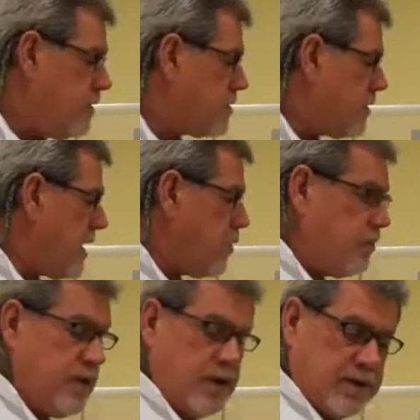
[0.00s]
So that
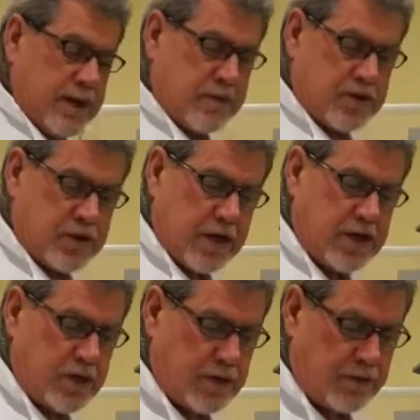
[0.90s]
would be a
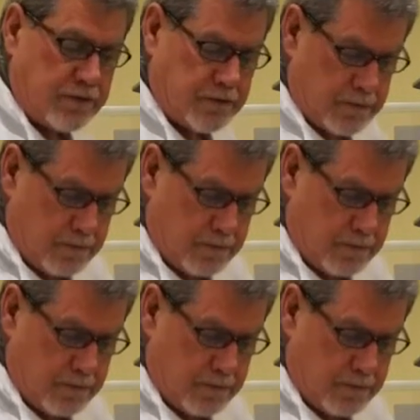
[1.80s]
demonstration of